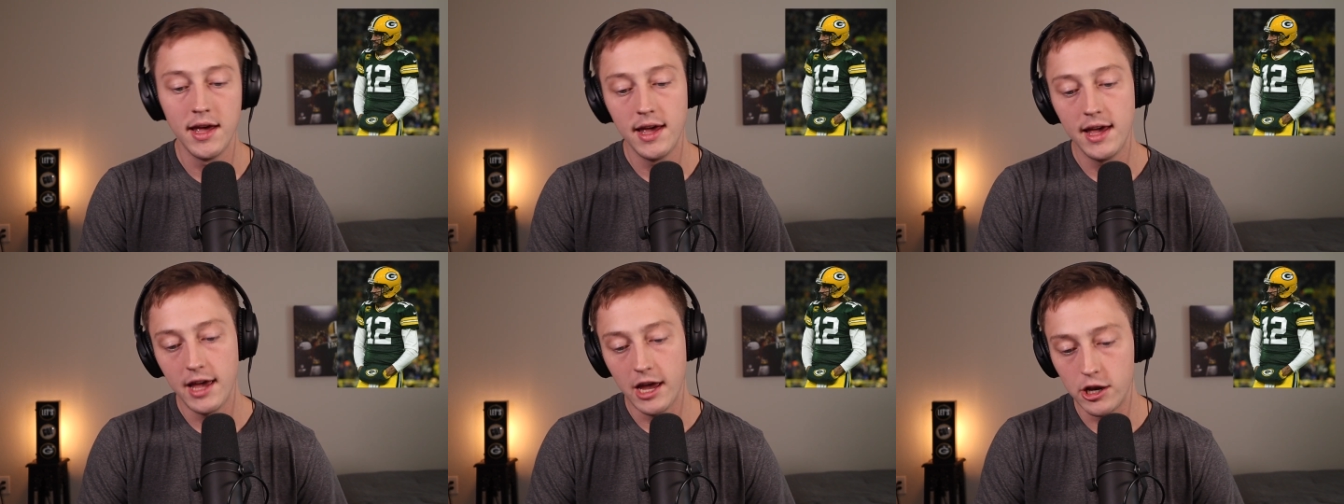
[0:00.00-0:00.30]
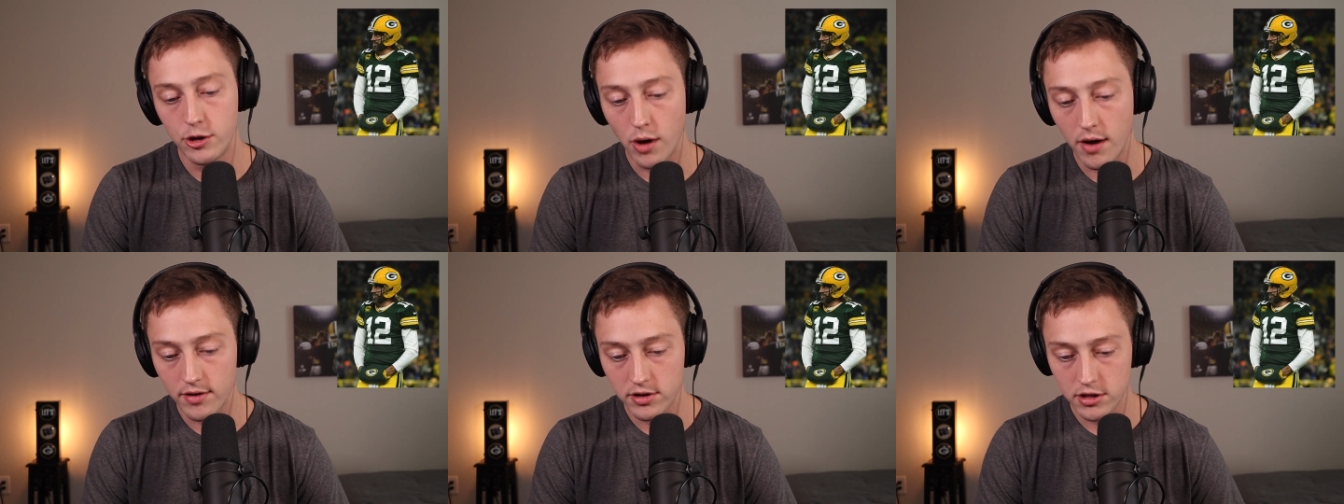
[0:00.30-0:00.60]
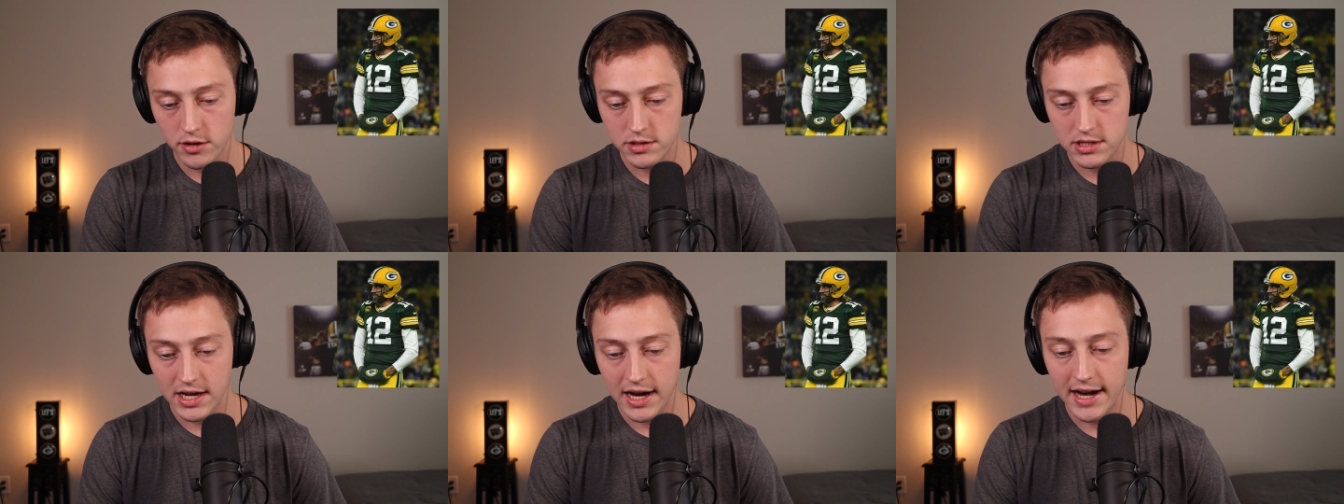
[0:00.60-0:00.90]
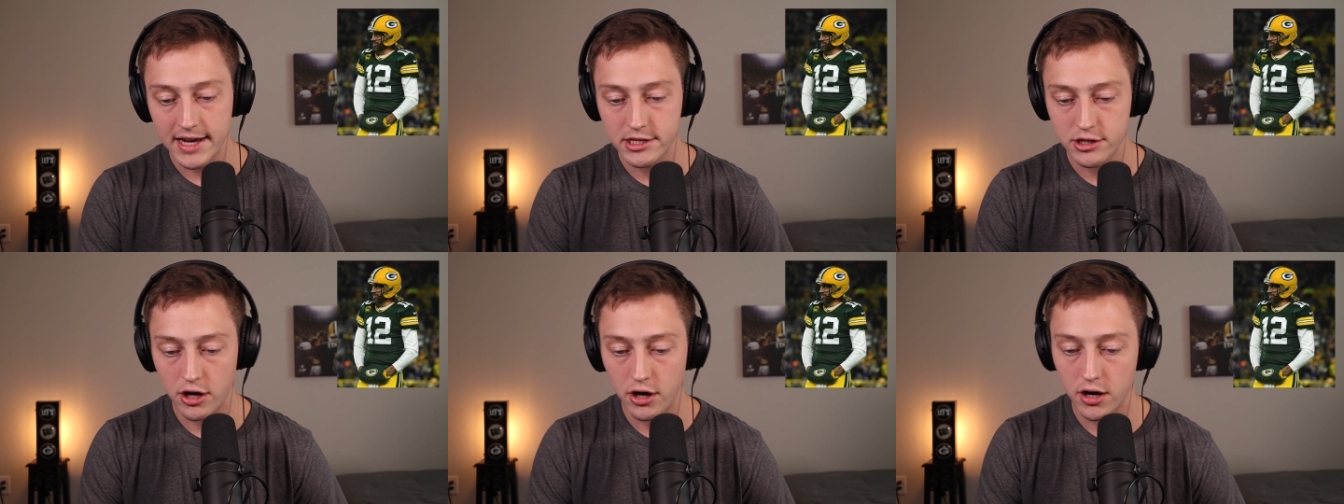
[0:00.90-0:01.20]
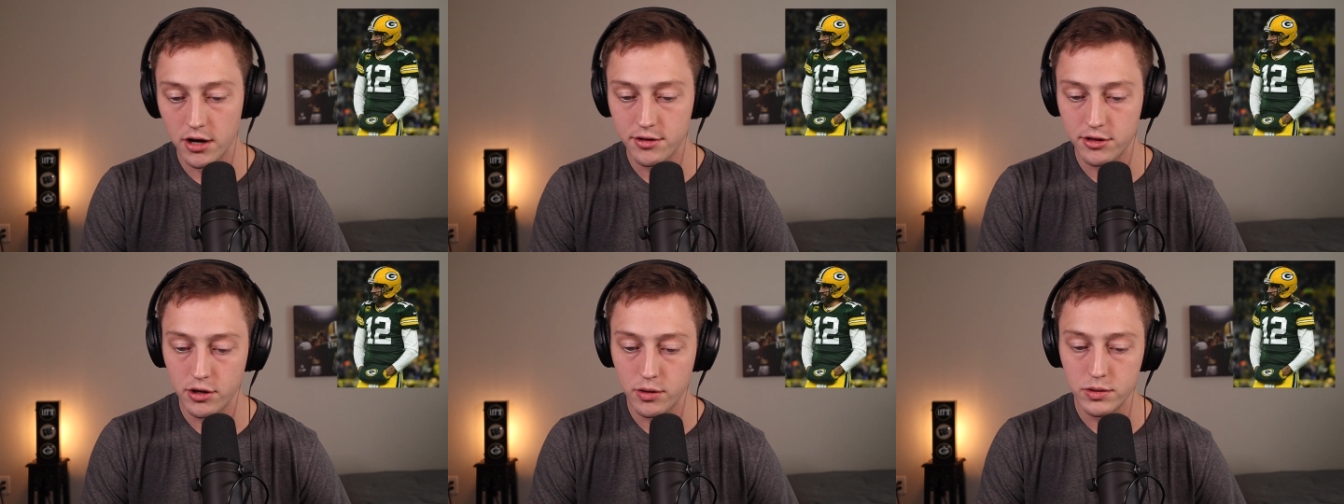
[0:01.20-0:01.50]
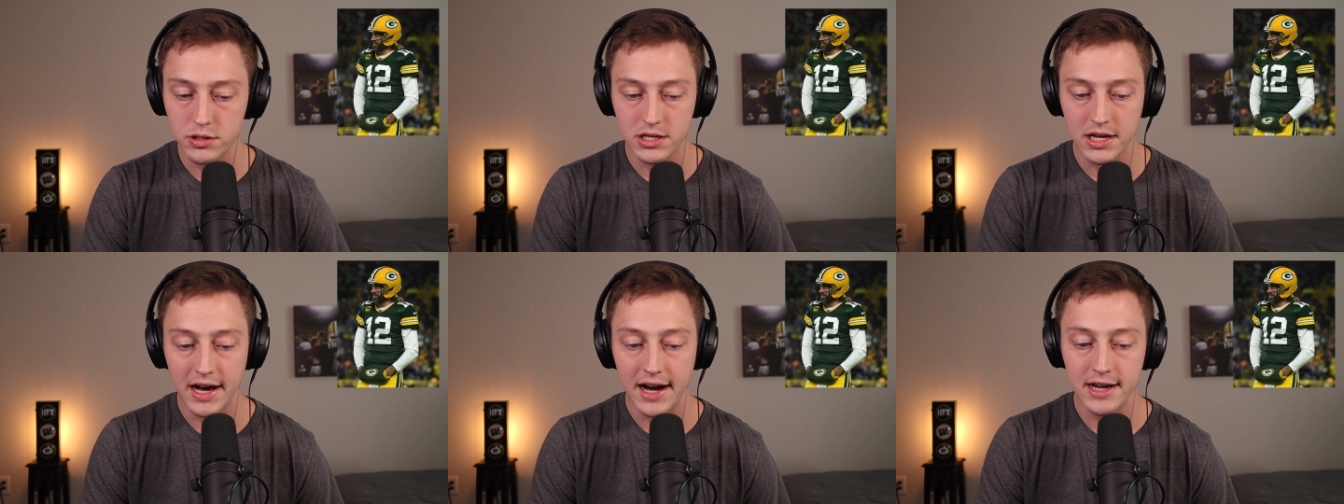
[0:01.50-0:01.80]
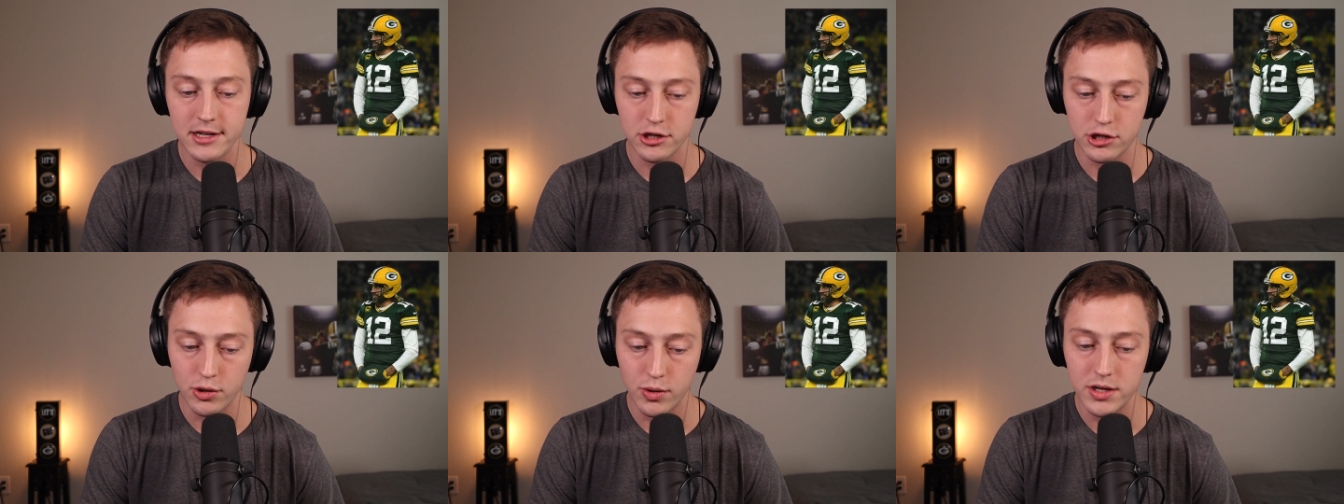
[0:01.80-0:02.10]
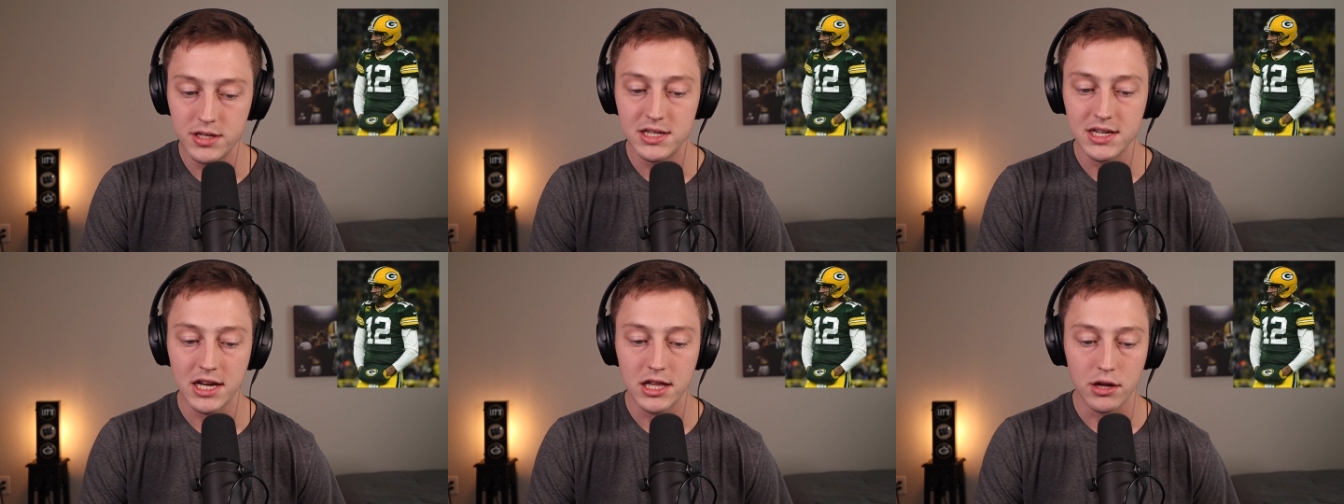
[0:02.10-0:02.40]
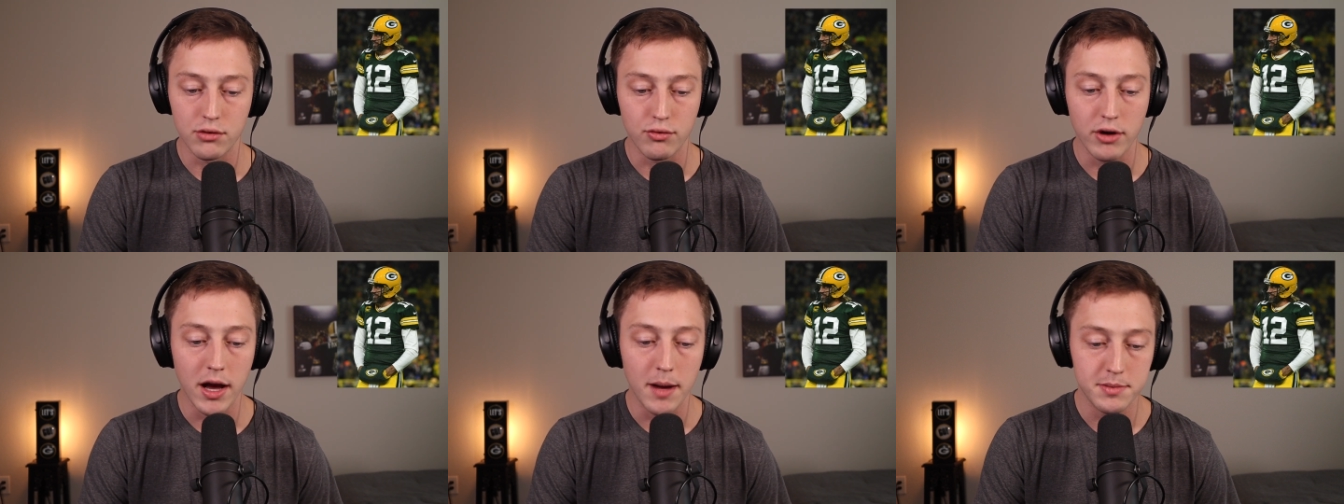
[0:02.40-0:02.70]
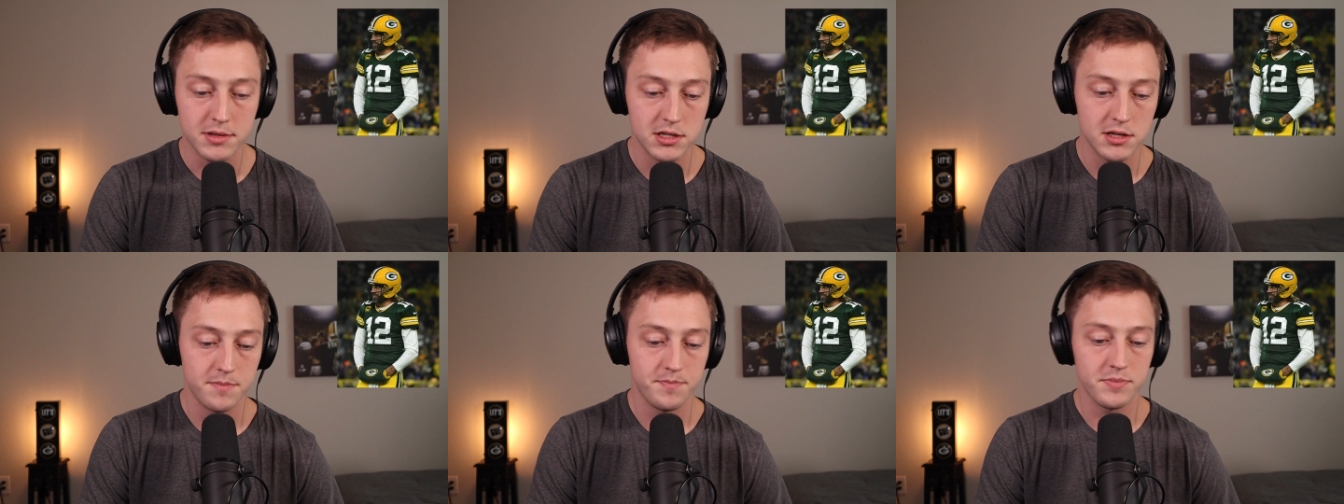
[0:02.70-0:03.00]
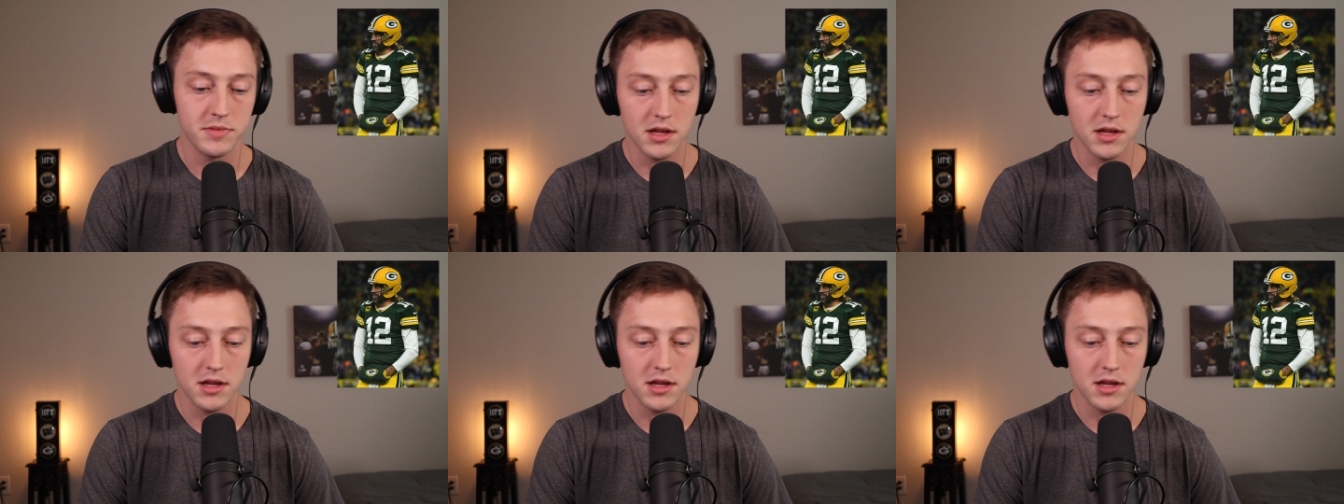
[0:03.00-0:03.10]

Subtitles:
And whoever those guys are going to get the reps.